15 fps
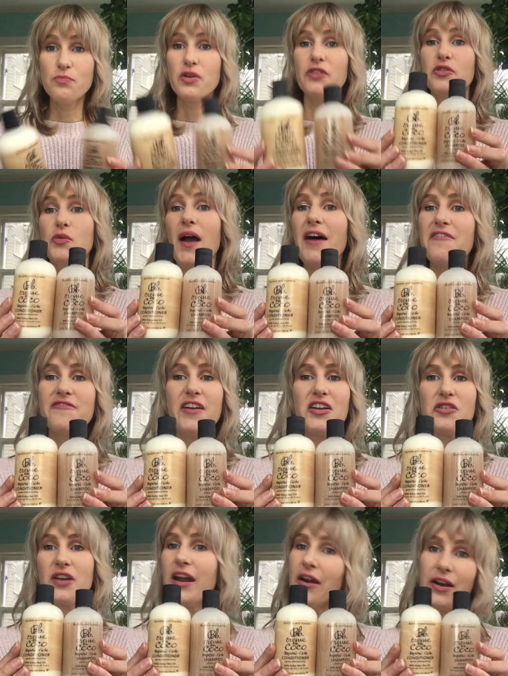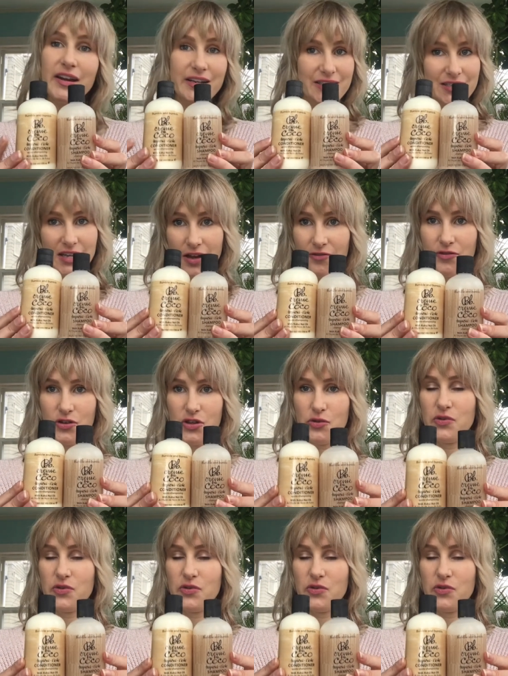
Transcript: but if you have finer hair, it is not for you.